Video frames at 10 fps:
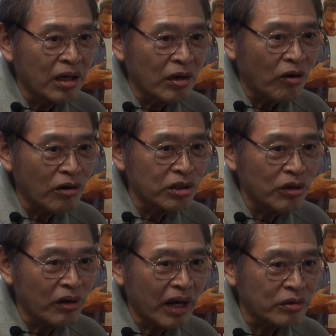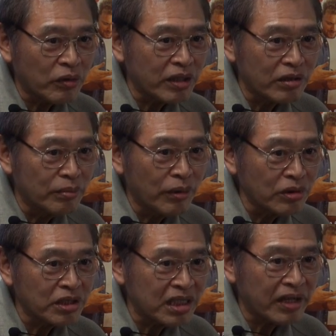Guangdong has one of the
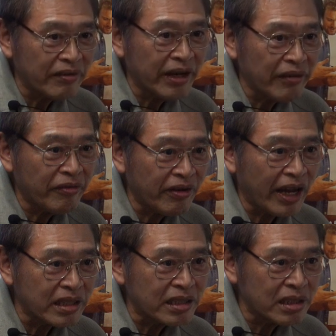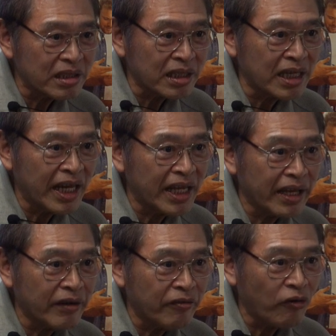most severe floods,
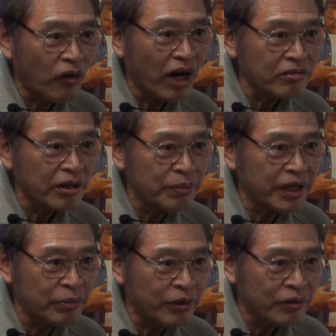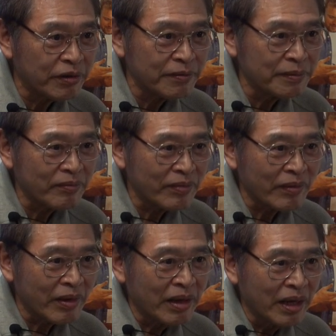killing 400 people.
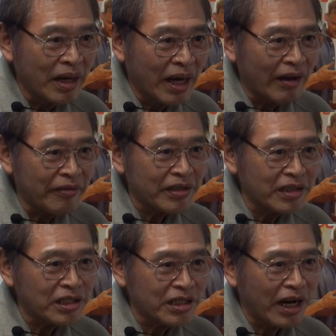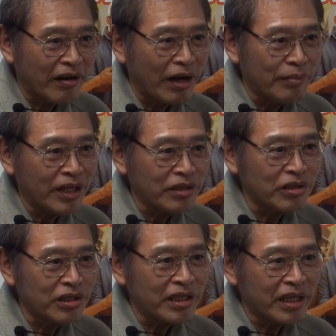I think just now I
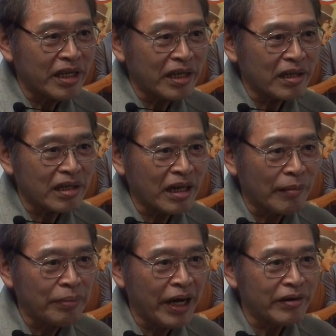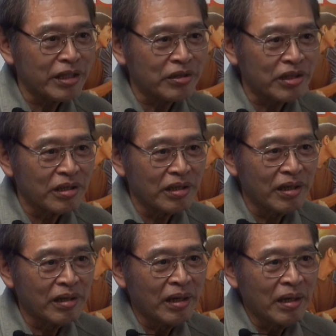mentioned the comparison.
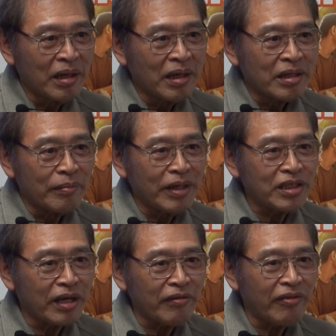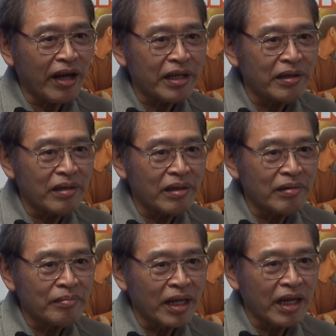The missing flight,
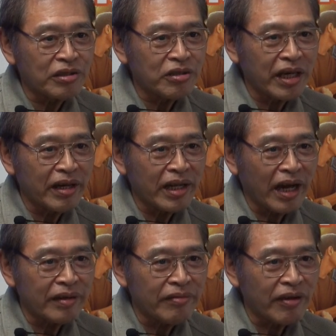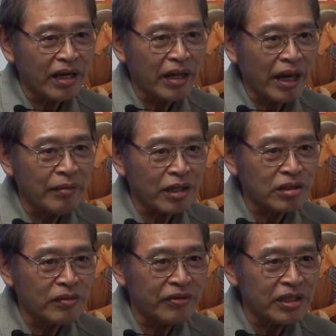Malaysian airline flight
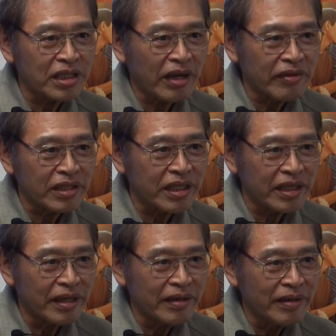MH370,